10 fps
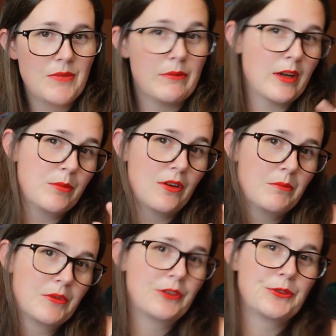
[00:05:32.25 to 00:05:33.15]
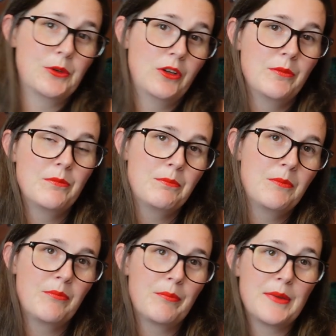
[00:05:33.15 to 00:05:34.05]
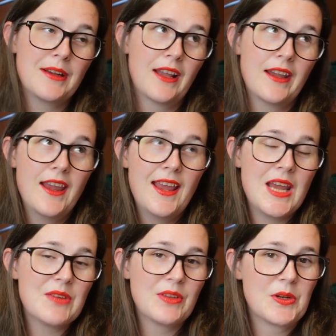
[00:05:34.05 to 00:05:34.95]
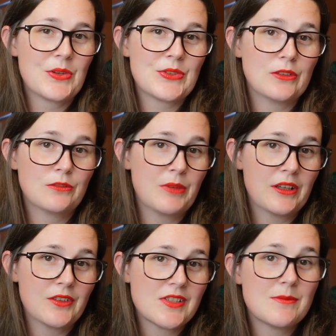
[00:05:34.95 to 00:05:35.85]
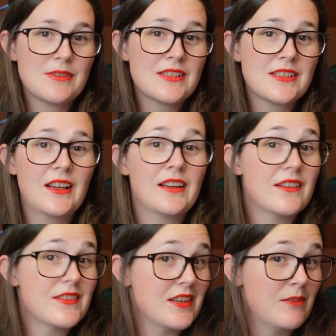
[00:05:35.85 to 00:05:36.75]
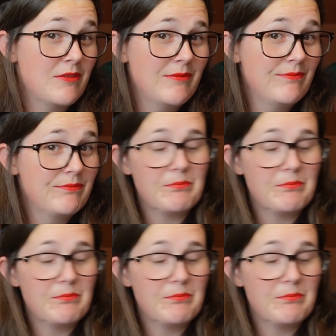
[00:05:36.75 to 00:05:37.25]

Maybe I'll put a moratorium, being like, if they're not sold by Christmas, I get to keep them.